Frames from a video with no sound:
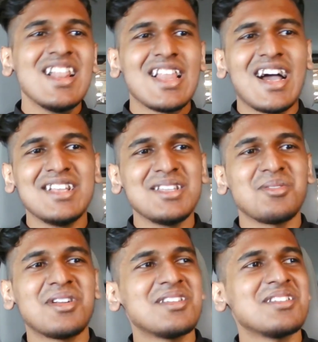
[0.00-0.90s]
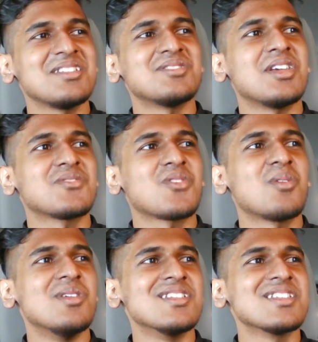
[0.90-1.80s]
Like, I just wanted to see
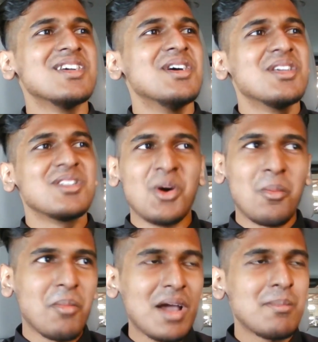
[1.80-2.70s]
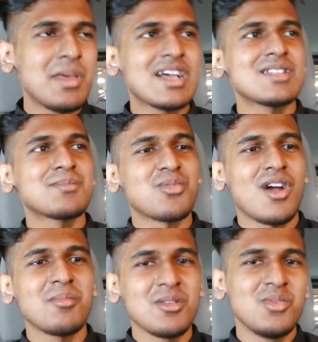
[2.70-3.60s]
Transformers. So my biggest
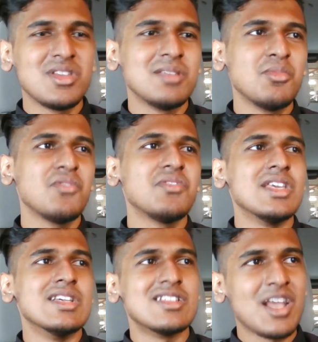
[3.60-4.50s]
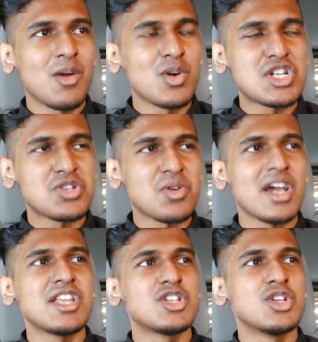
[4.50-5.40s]
problem with the movie is they were
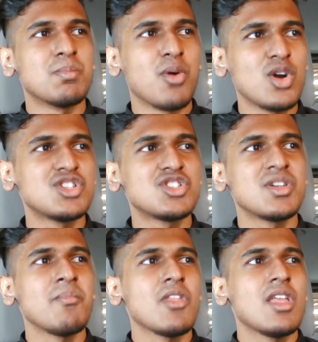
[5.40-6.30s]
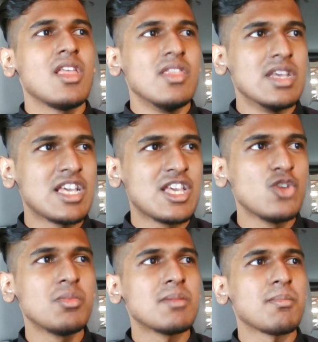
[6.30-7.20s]
trying to push the
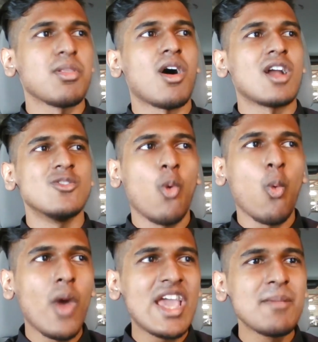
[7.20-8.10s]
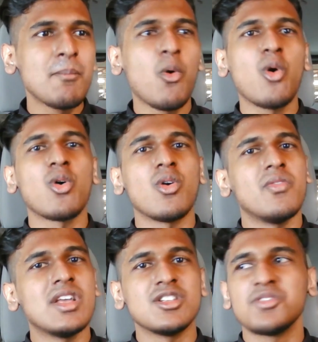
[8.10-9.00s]
human plot way more
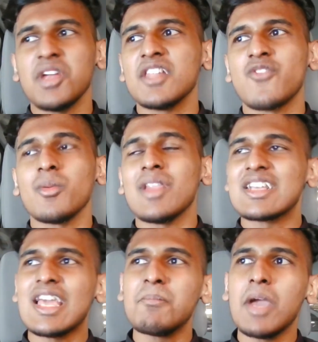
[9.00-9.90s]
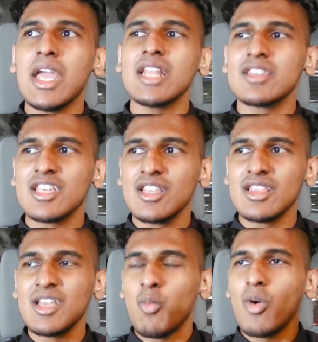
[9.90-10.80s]
than the Transformers. Like, they
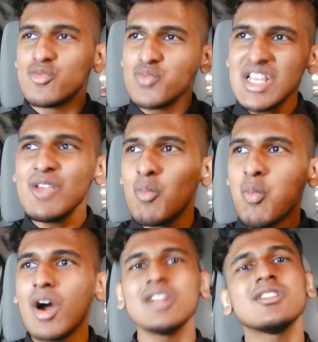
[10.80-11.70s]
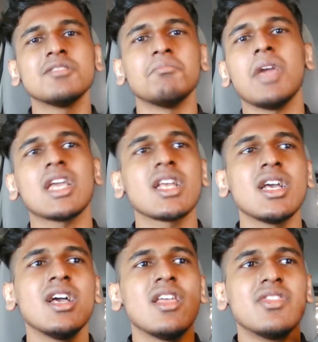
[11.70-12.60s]
really wanted to make
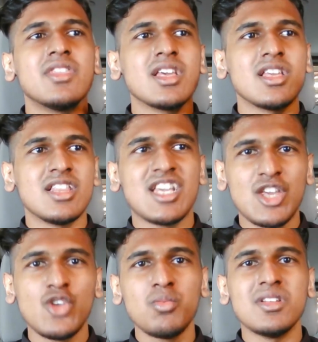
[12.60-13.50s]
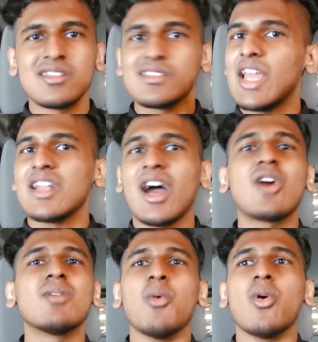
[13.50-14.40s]
the human stand
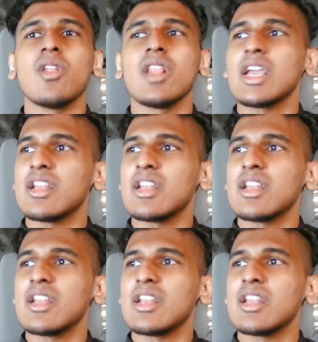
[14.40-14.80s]
out more.